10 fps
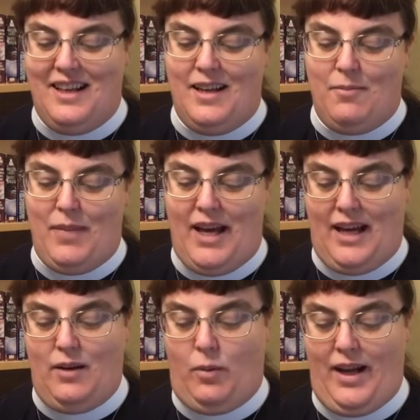
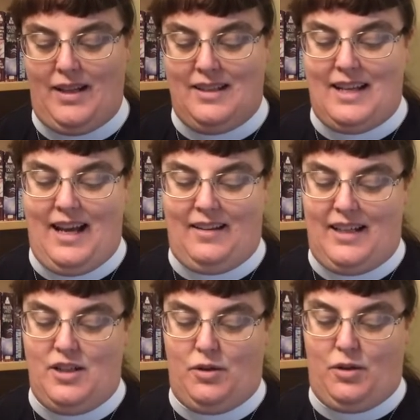Meg went daily
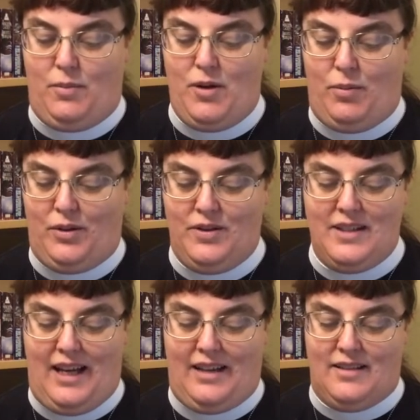to her pupils
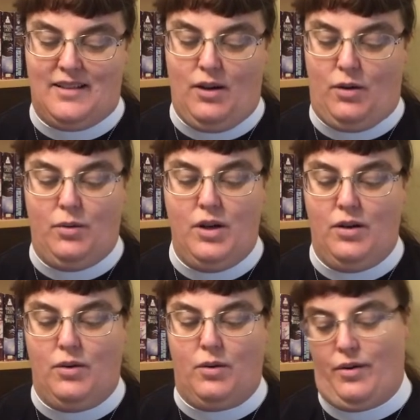and sewed,
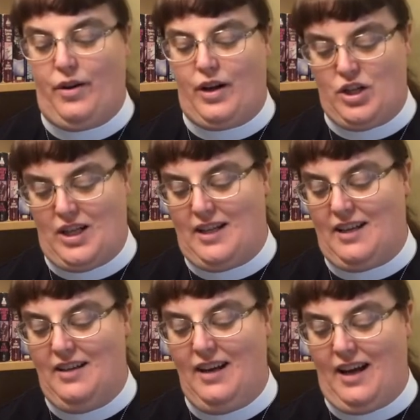or thought she
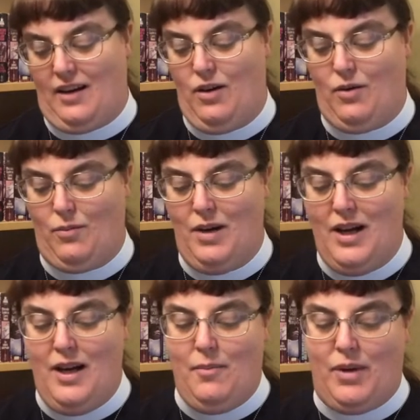did, at home,
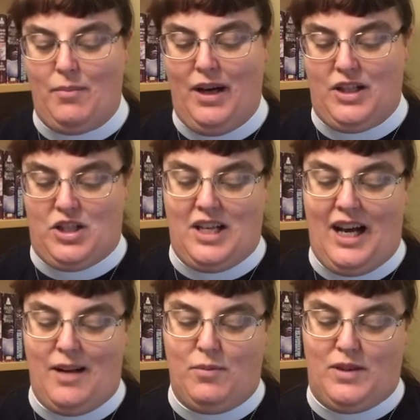but much
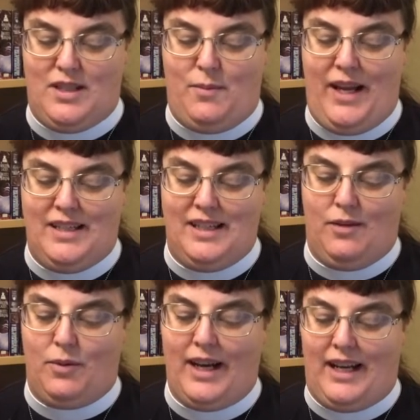time was spent in
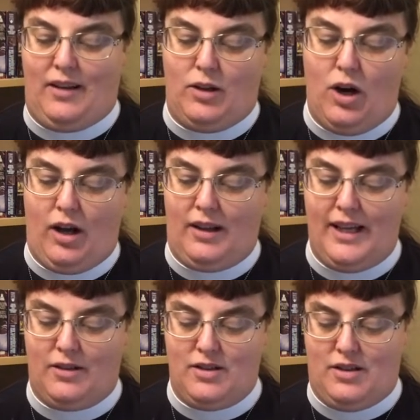writing long
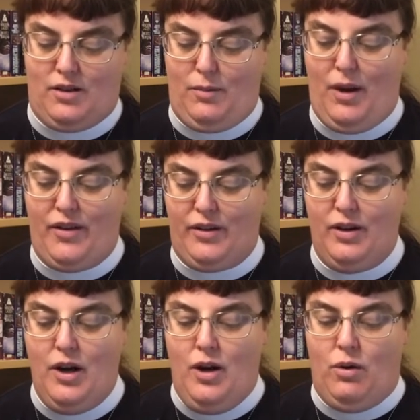letters to her mother
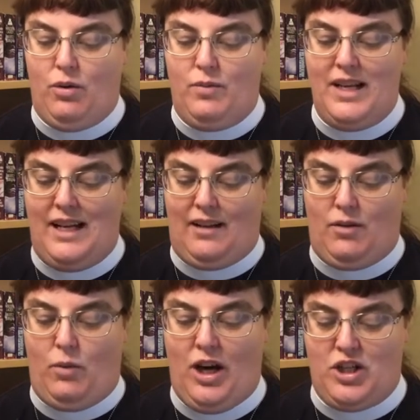or reading the
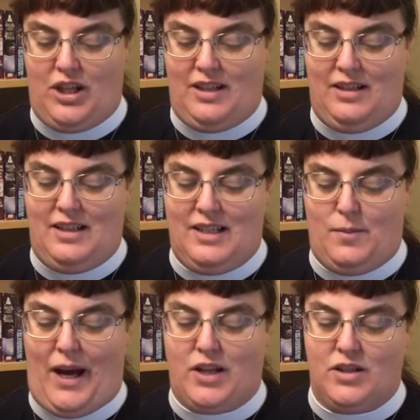Washington
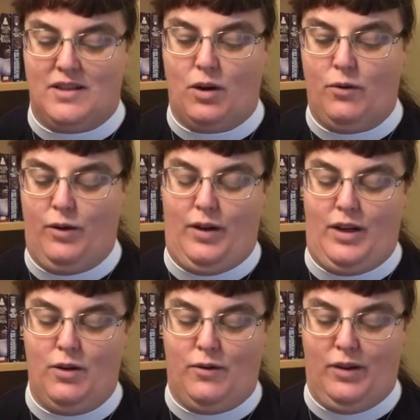dispatches over and
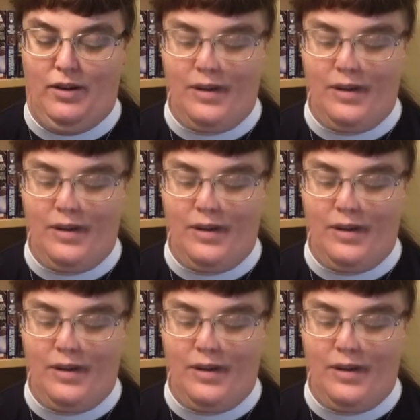over.